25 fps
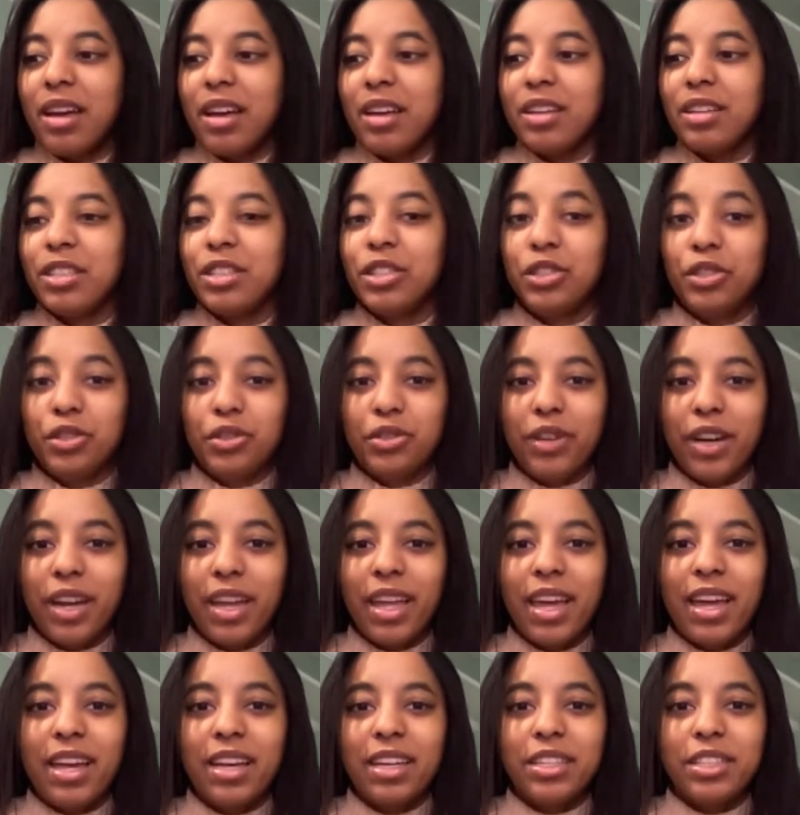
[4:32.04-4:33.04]
straight
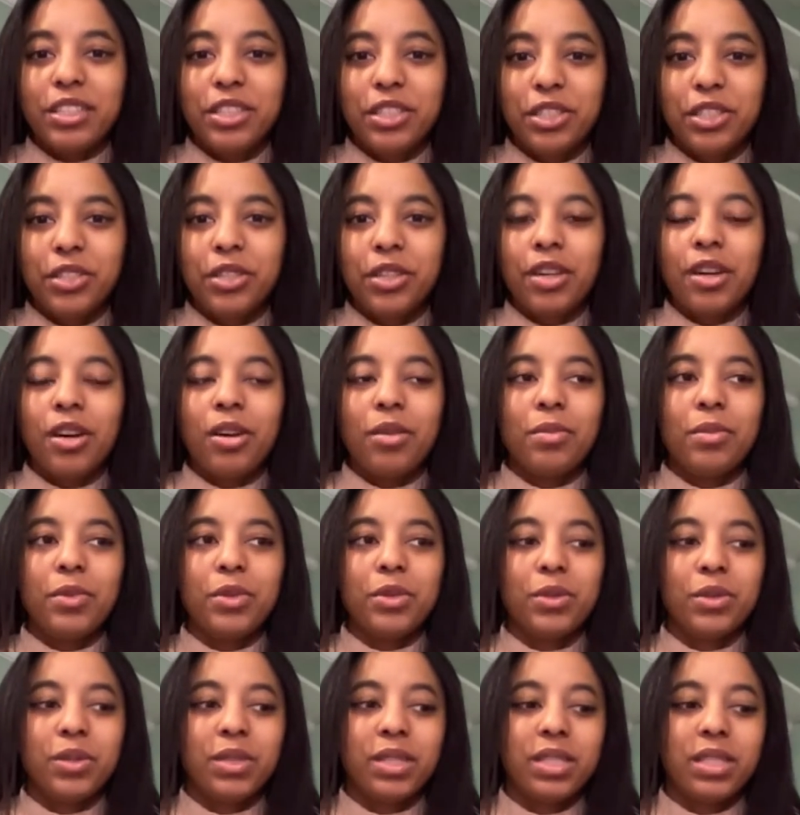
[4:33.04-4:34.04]
edge,
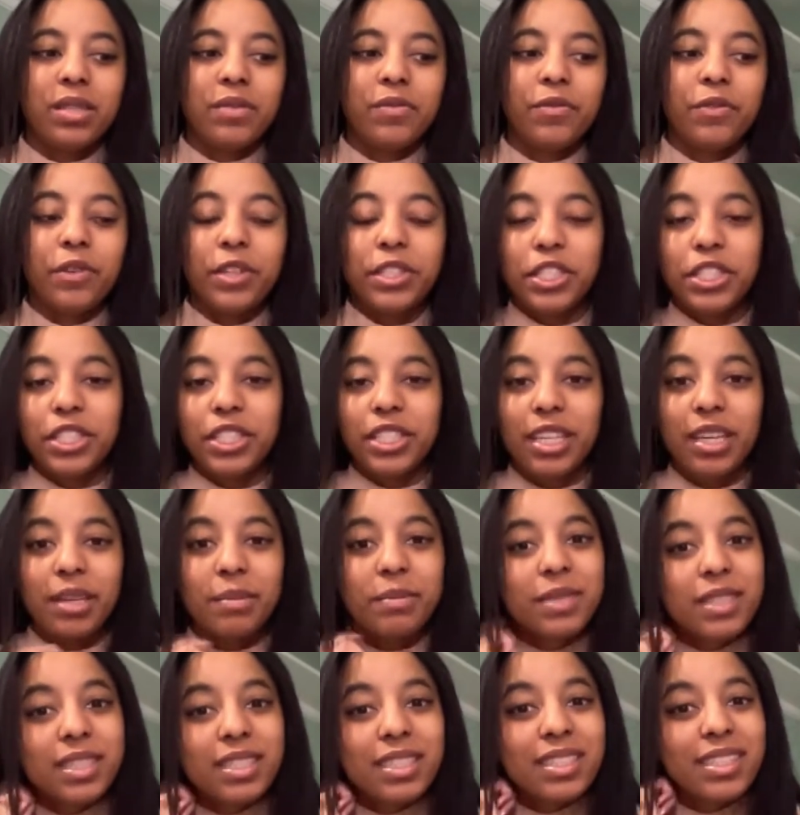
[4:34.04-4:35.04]
almost French tip
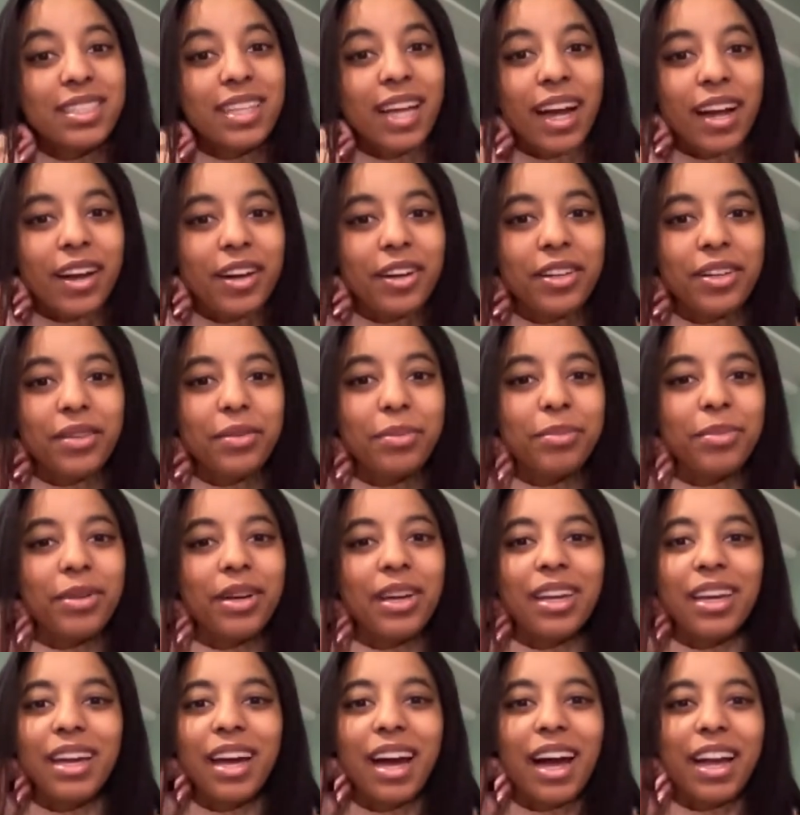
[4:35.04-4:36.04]
style,
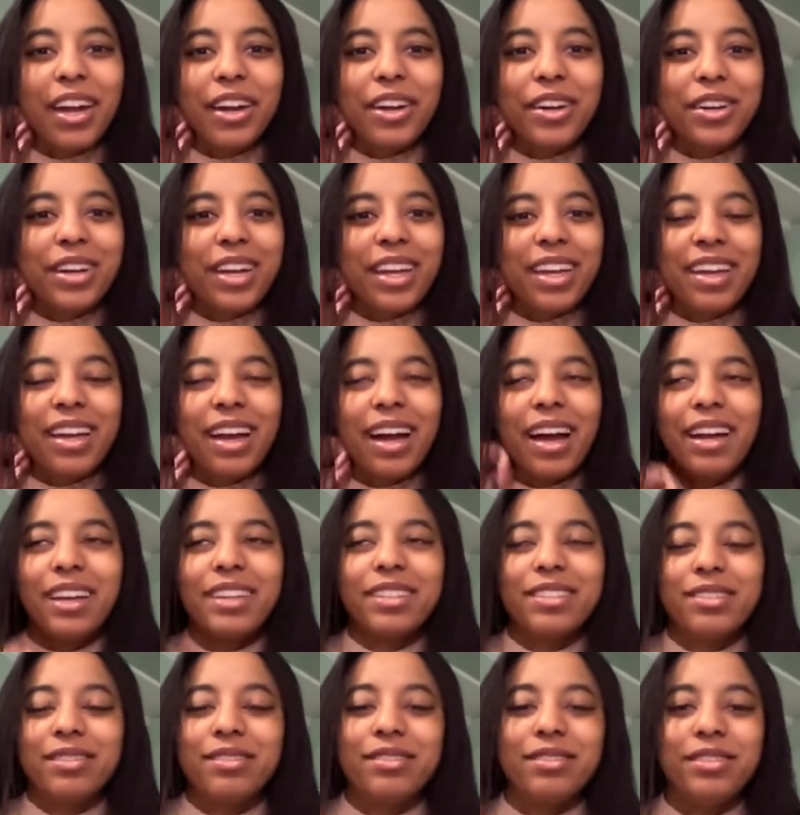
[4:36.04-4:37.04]
but I
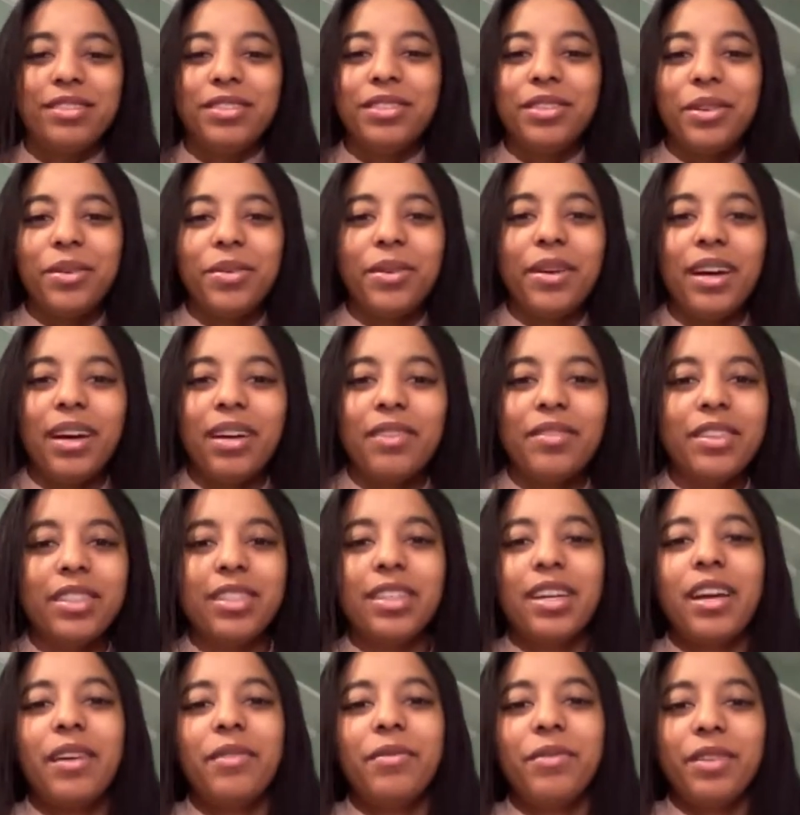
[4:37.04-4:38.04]
don't have the
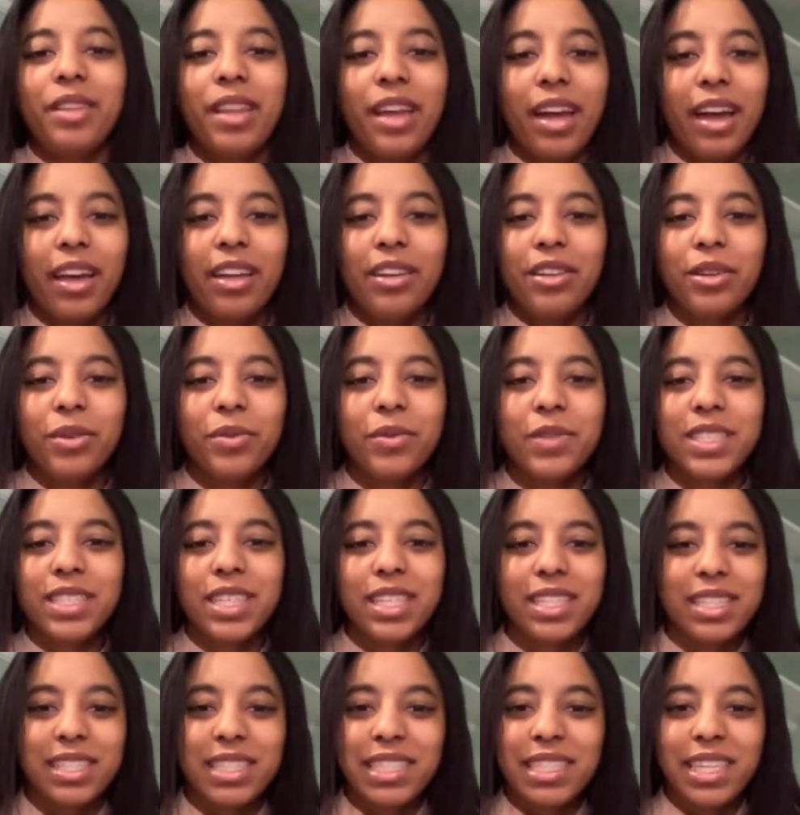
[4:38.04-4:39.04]
time for that. No one's
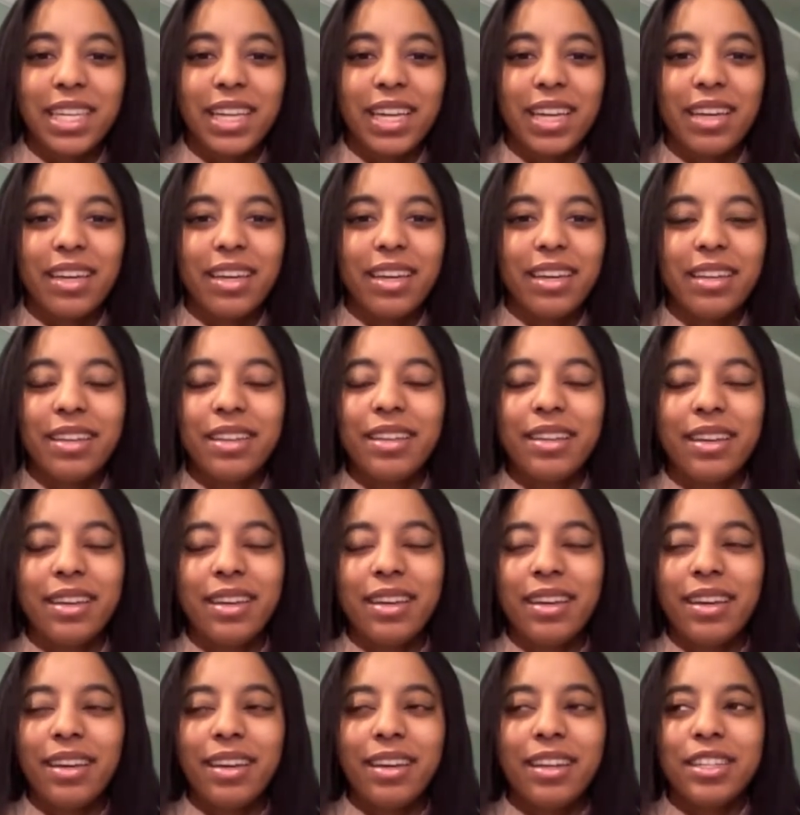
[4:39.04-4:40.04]
gonna see it.
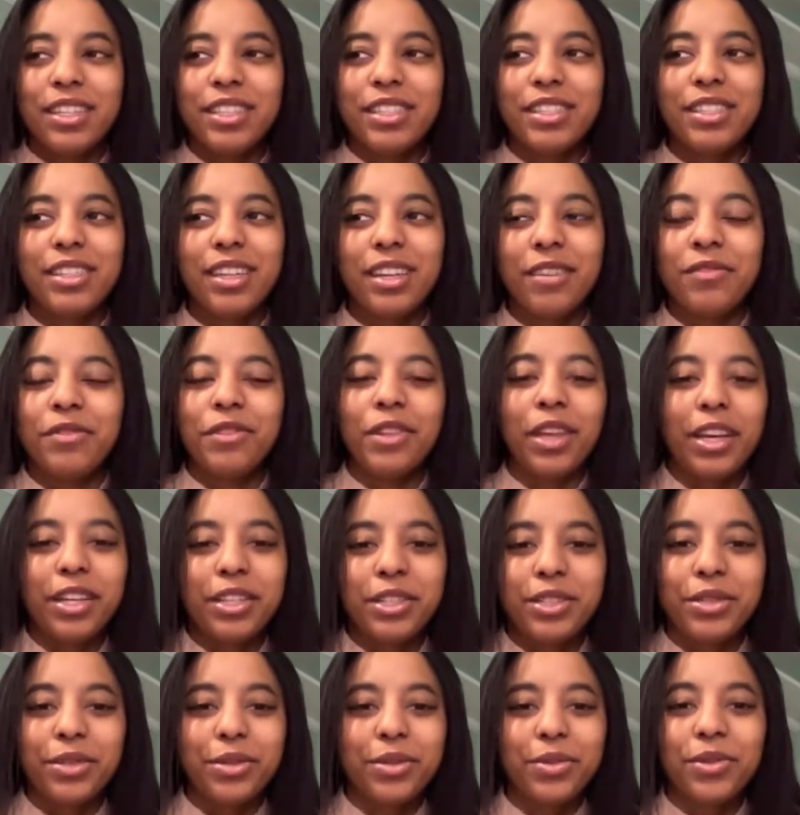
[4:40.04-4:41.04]
If they
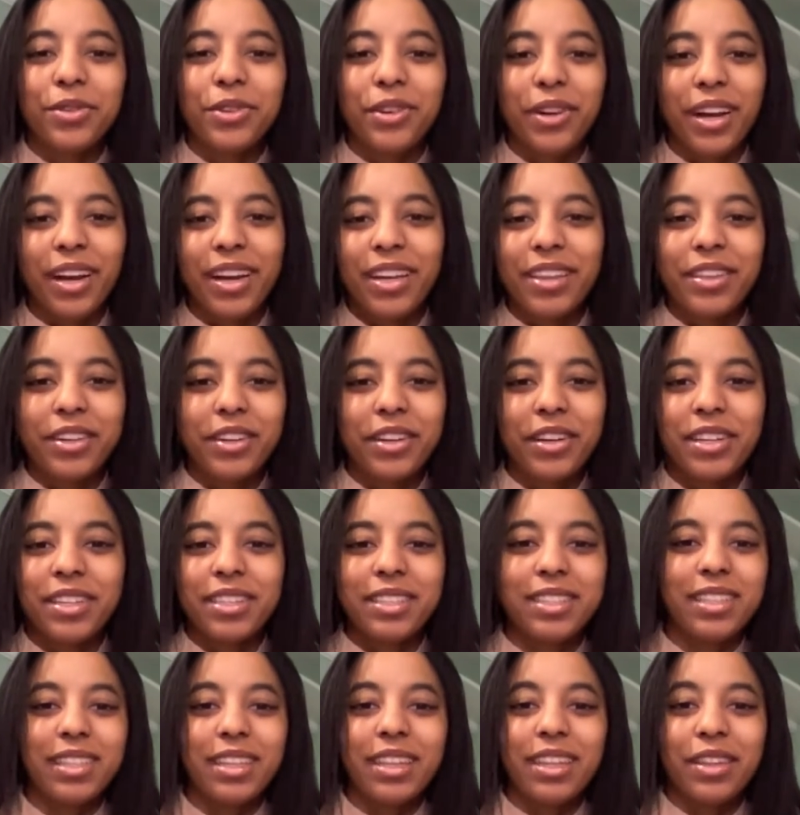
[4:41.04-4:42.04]
do, great, they're gonna
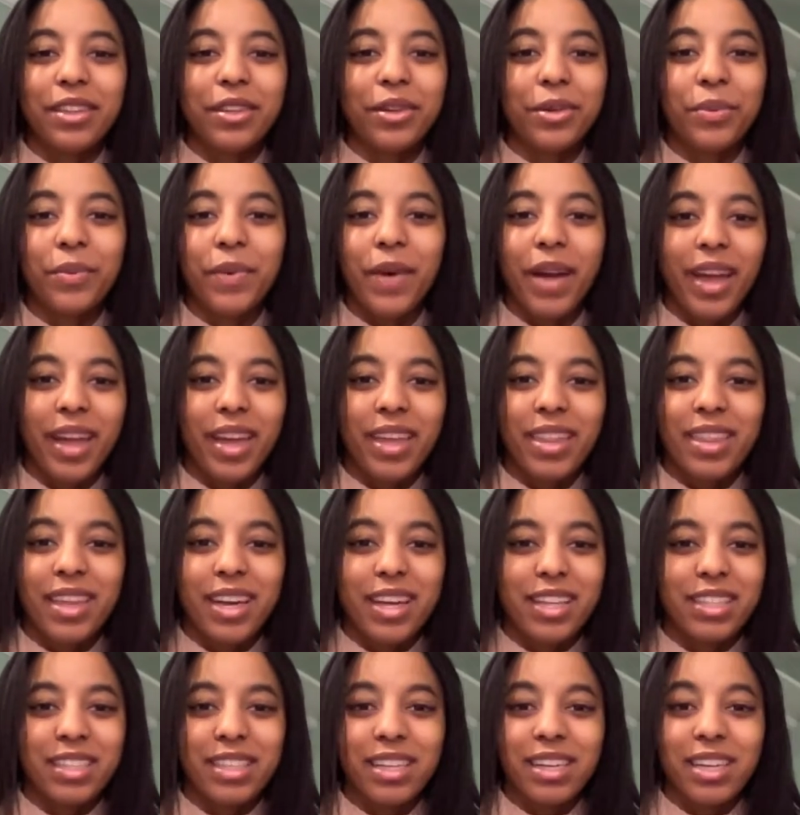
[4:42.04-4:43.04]
see that they're white and
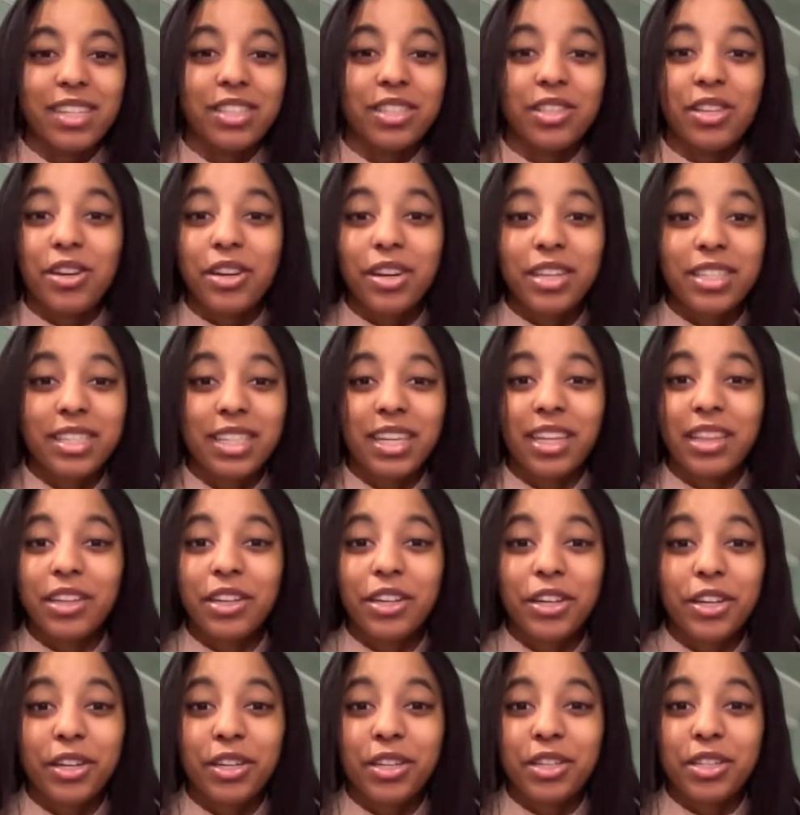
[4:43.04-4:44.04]
that's it. As long as they look
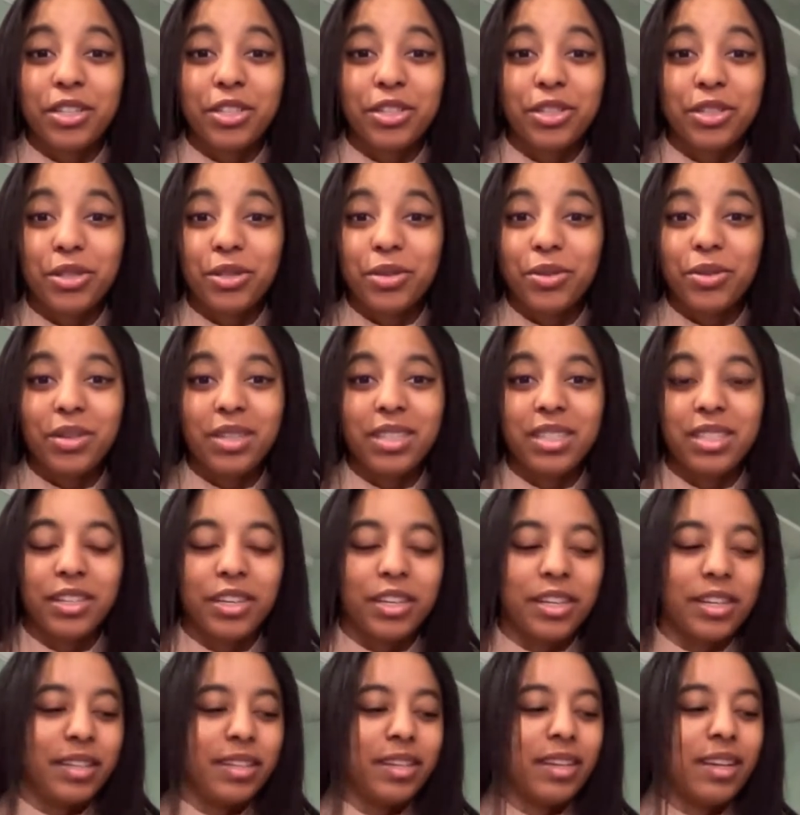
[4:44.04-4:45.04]
good in the shoe, it's
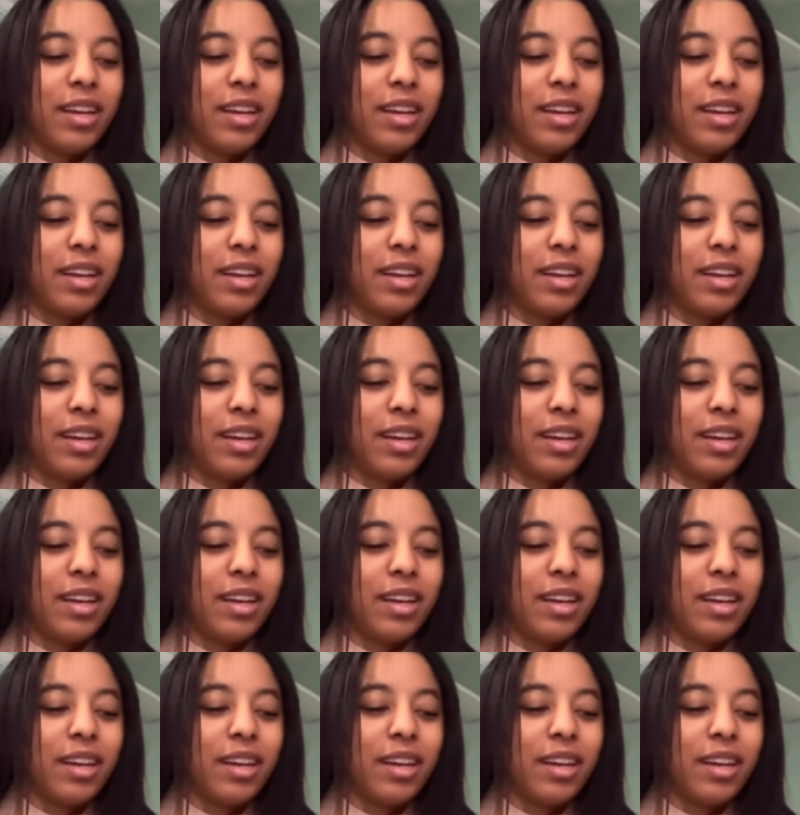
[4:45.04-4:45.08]
good.